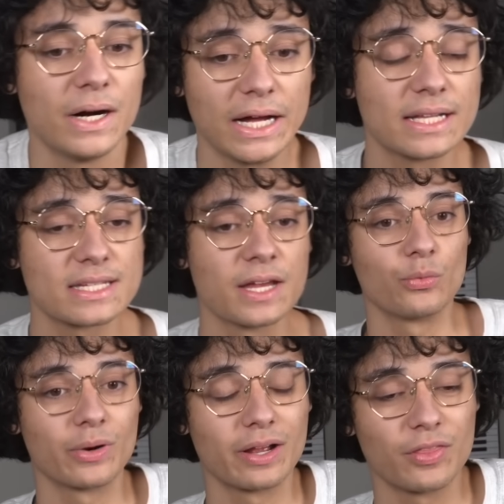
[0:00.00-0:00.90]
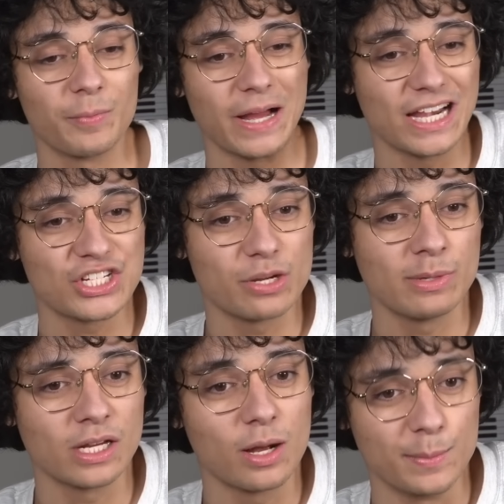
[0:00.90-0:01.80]
But where the body
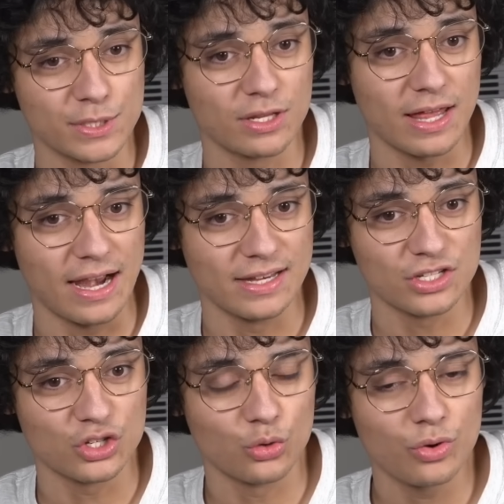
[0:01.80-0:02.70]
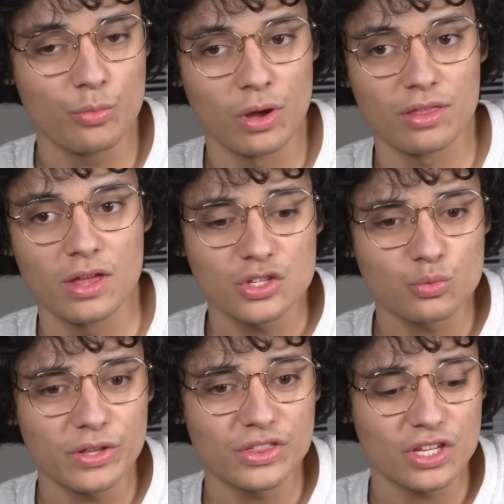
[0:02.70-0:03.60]
shaming comes in that I disagree with is
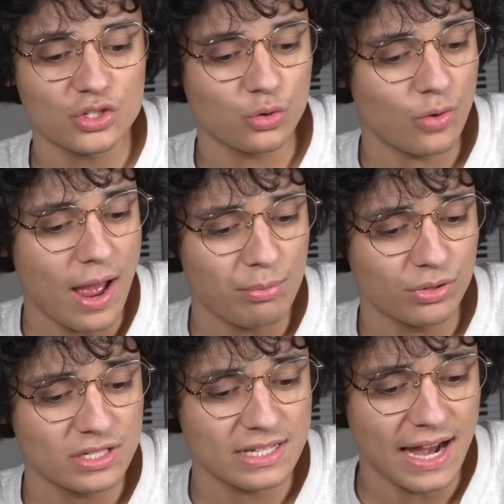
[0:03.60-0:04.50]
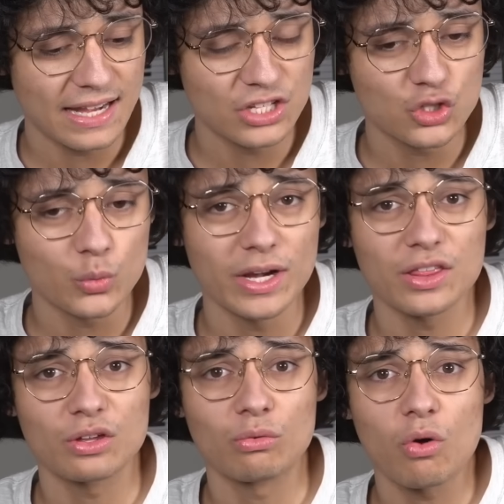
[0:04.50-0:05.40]
with this crap where this guy didn't do
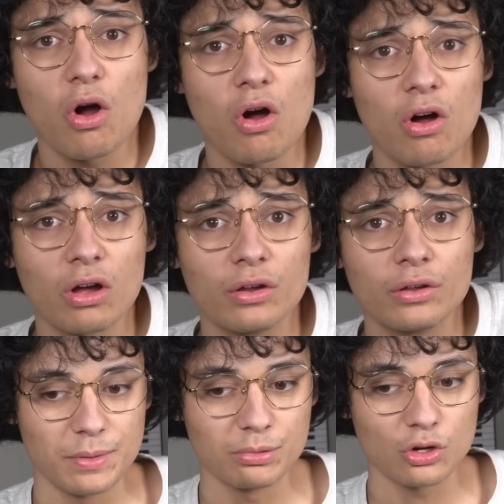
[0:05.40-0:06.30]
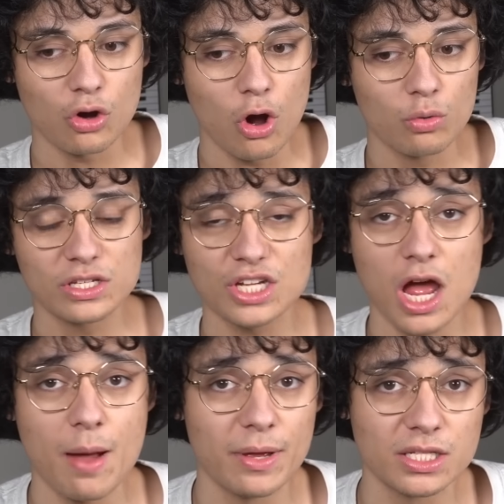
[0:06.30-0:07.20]
anything wrong. People are always
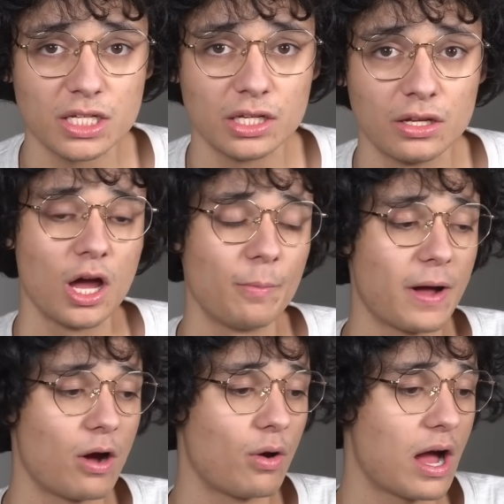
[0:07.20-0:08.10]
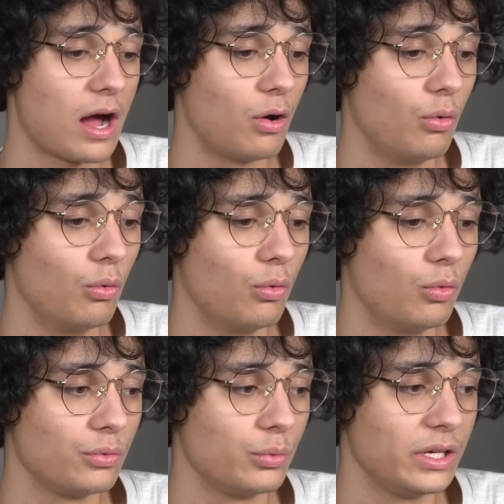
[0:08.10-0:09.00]
commenting about how
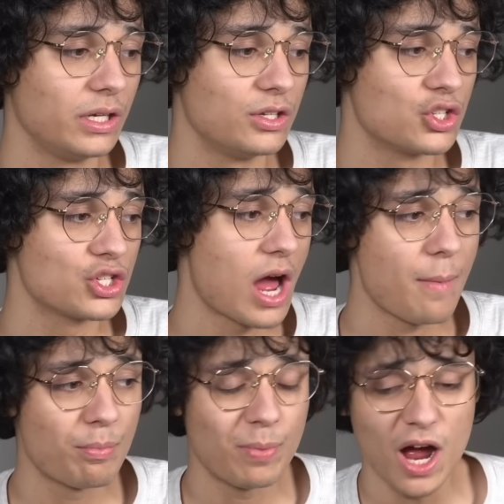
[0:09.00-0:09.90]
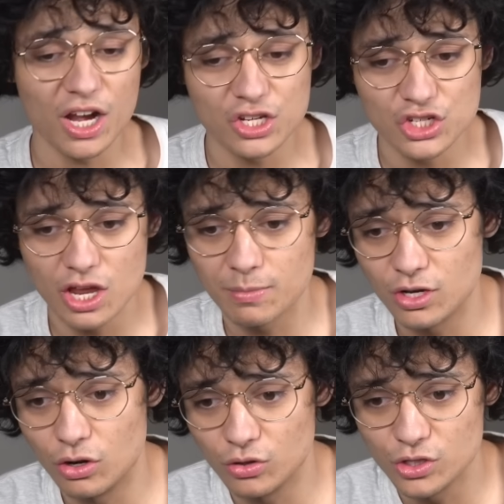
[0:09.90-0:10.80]
we need to stop body shaming
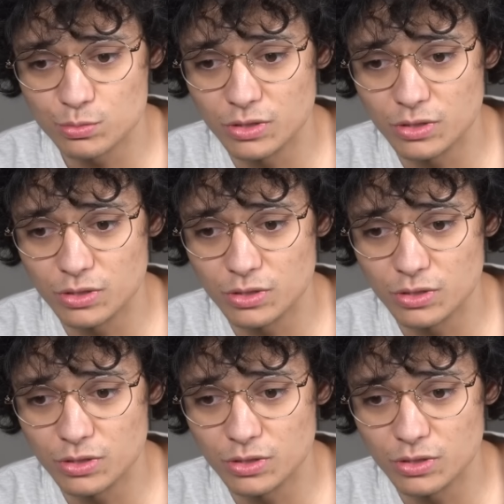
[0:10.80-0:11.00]
all these